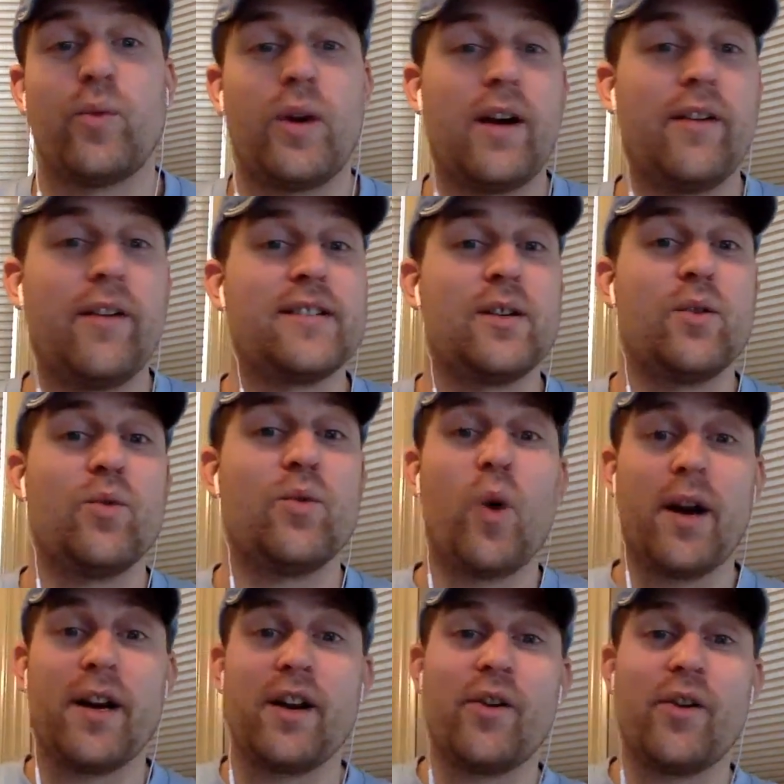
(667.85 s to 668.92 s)
obviously
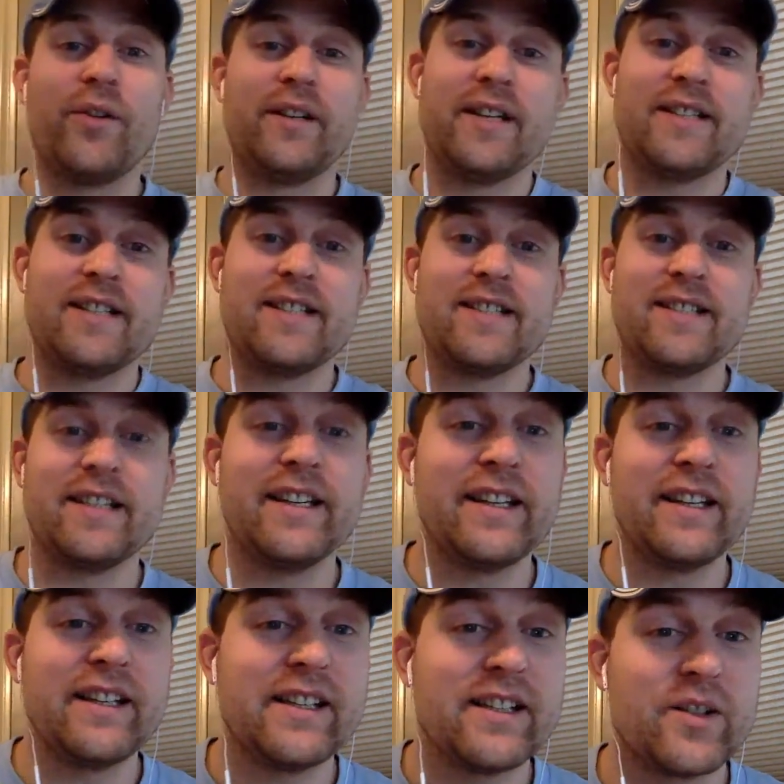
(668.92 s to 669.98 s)
1-0 in the
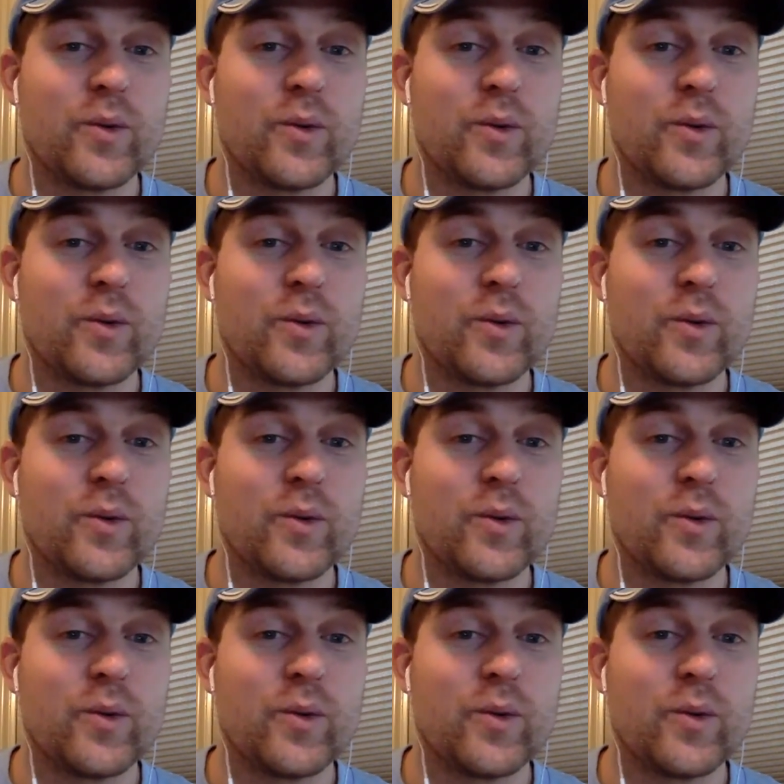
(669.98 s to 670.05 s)
ACC,